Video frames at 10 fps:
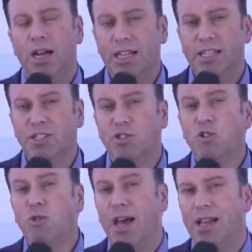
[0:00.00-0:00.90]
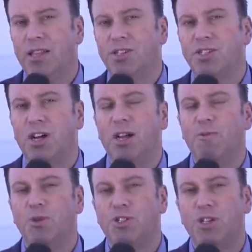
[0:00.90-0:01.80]
and he didn't do that this
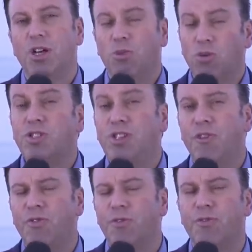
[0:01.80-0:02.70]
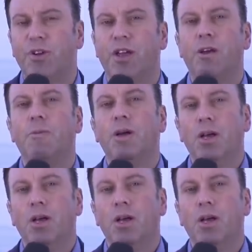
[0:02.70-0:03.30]
time, which was different for him.